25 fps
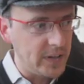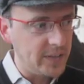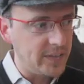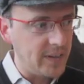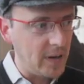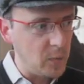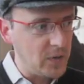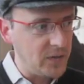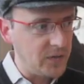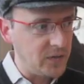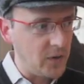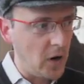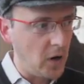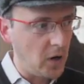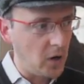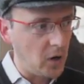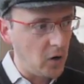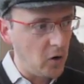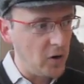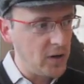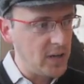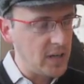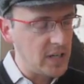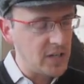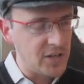is that we start
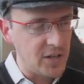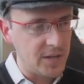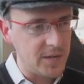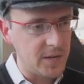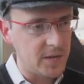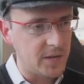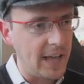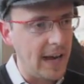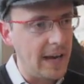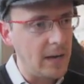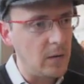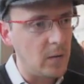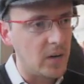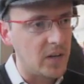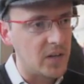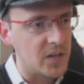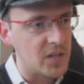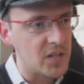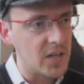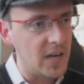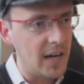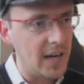learning each other's language